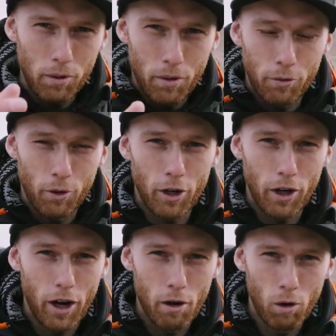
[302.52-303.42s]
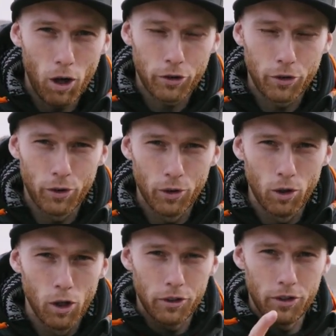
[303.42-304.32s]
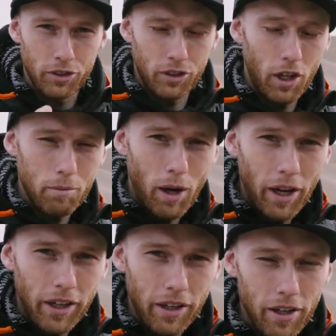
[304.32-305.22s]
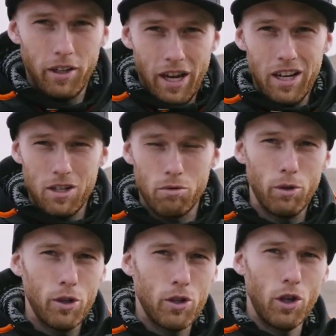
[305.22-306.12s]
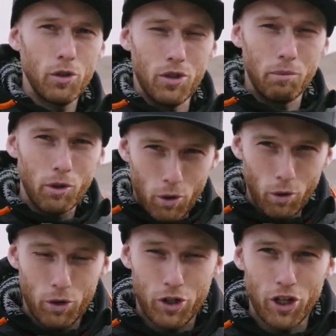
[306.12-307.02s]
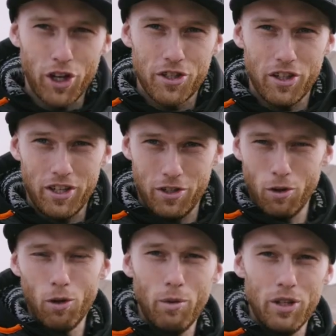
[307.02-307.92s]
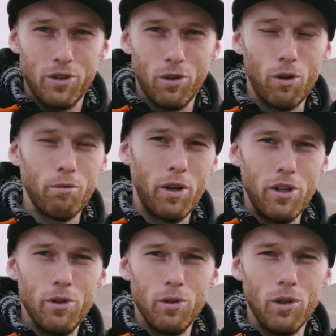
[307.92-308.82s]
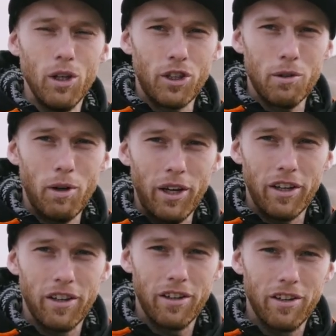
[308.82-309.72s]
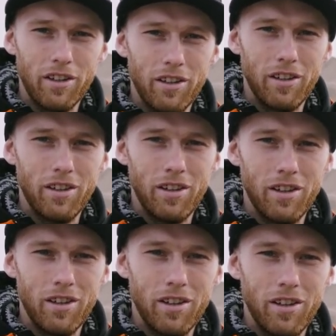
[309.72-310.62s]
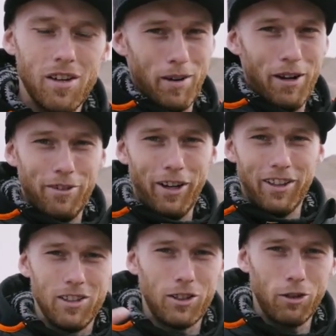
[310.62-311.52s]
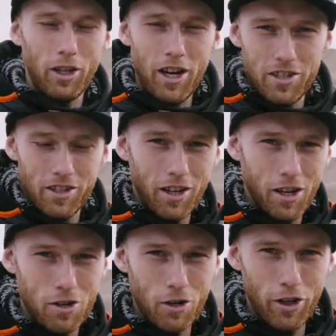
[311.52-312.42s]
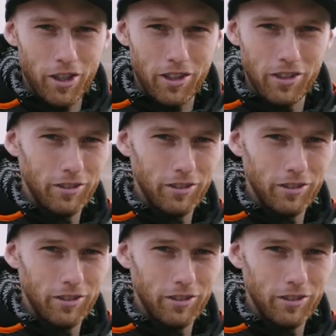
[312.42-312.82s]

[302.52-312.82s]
but before I walk through the stunt bike, Helens, would you show some cool shots as you always do of my new stunt bike? Perfect. So guys, enjoy it.